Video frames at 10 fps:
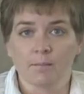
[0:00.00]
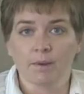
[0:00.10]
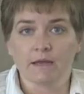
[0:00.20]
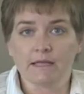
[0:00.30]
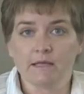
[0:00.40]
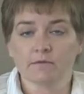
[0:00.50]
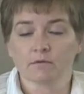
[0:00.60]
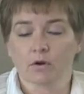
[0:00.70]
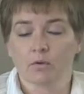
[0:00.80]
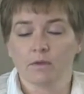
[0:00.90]
But
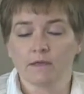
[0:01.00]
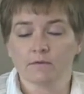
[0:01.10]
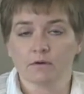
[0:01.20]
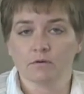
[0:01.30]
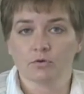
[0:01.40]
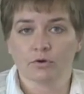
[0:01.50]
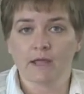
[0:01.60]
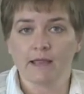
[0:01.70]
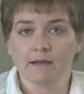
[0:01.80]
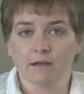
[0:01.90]
even
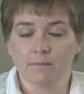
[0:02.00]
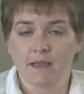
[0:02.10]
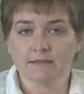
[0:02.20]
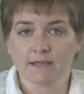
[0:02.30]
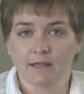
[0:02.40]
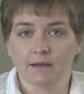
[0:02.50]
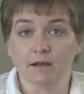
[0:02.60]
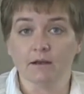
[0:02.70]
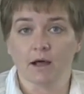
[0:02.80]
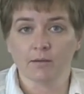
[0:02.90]
creating and maintaining
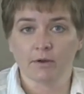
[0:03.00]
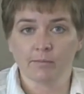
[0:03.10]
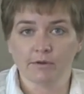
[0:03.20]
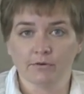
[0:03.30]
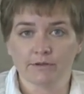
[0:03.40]
a non-public